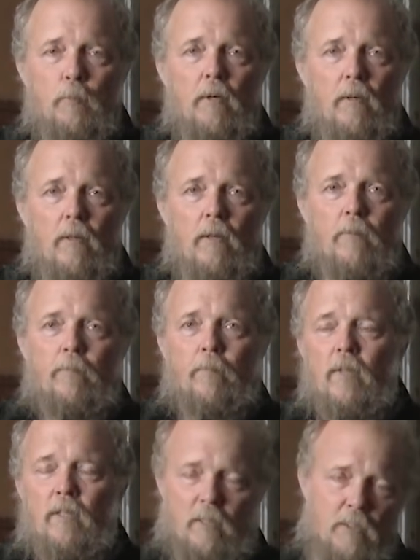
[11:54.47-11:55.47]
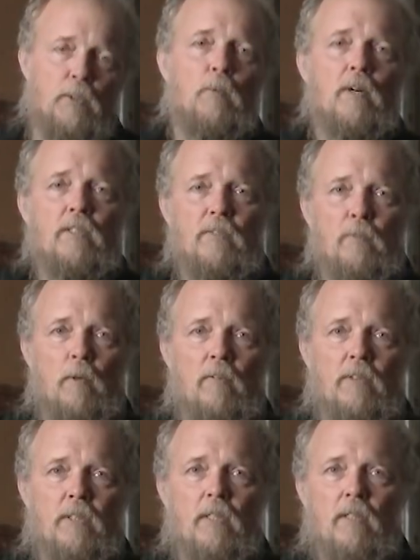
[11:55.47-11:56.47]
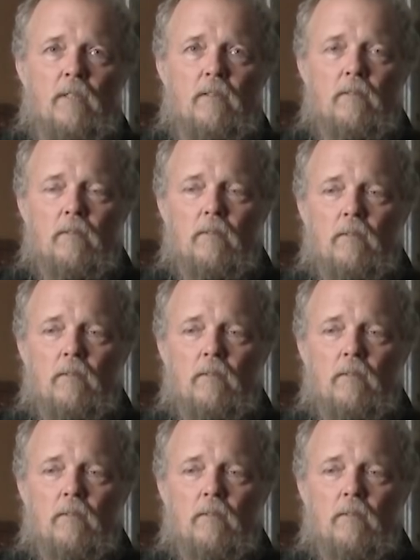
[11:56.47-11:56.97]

America, unless you're watching from overseas.